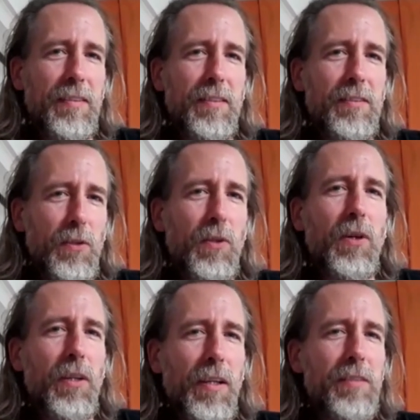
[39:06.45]
a solo
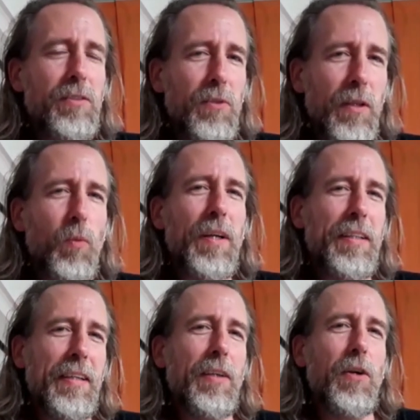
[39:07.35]
online student and what I
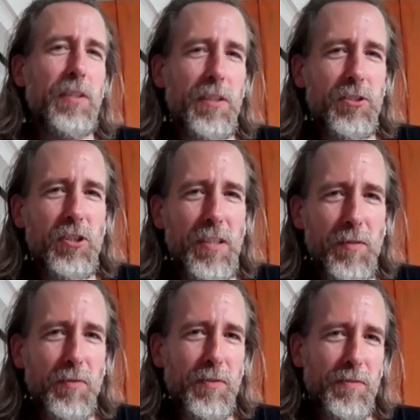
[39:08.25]
cannot
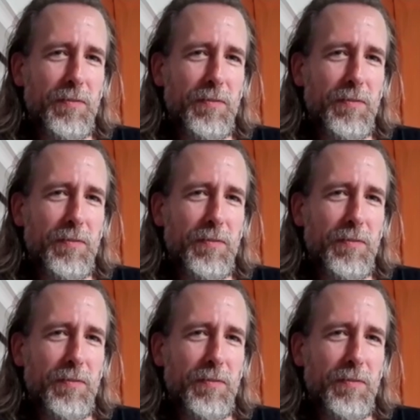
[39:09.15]
achieve